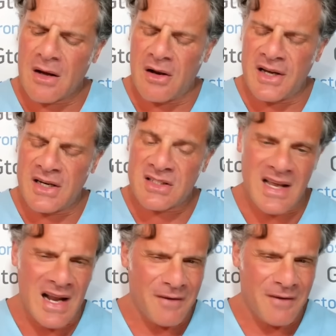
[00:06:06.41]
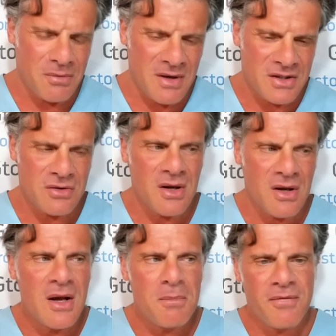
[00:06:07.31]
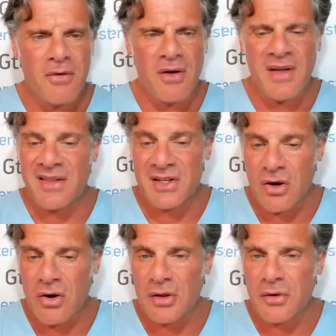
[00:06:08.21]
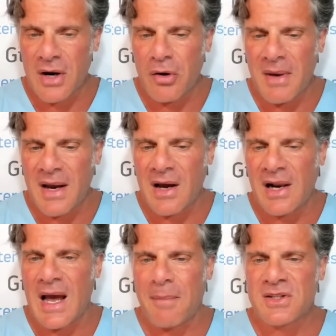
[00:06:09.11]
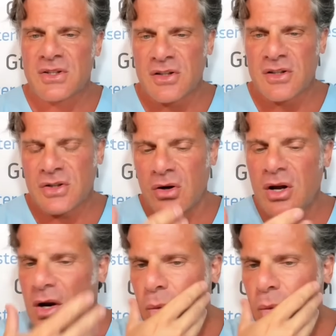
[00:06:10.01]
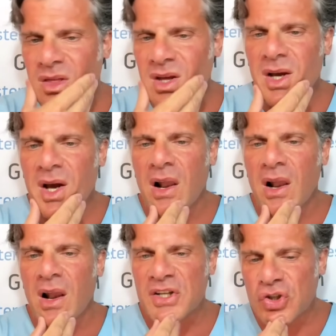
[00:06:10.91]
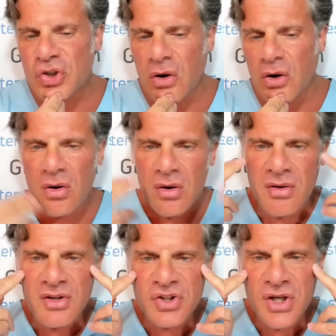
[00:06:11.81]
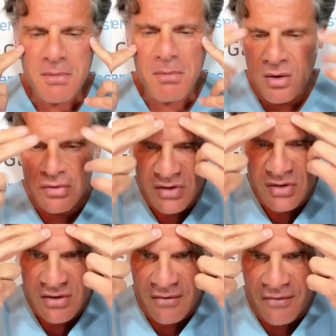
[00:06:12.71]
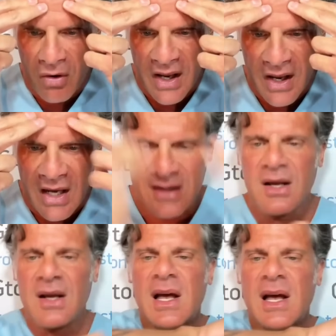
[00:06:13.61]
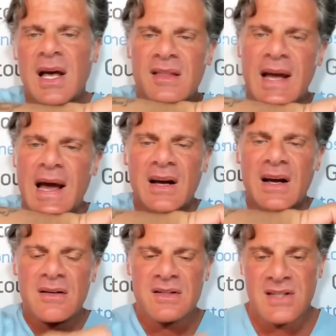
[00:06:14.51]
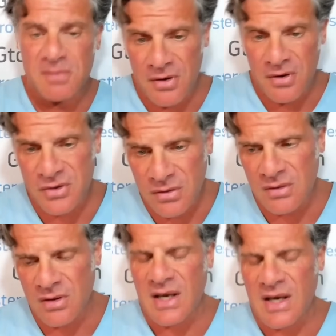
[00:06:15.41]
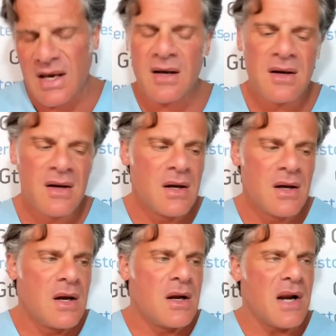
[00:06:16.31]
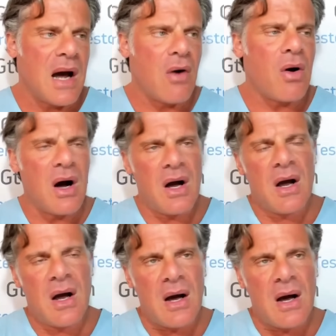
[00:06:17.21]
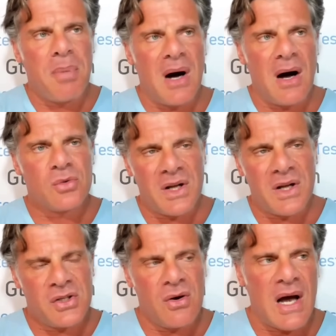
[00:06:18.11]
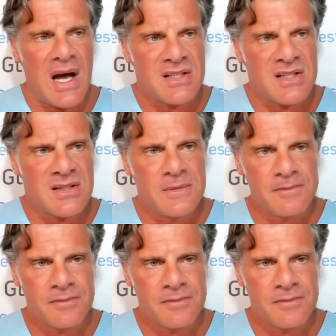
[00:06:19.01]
clinics. And I have to mention before that the so-called organomegaly happens also with the enlarged jaw, the cheekbones, the forehead, and the ankles that protrude, okay? Now, about what you asked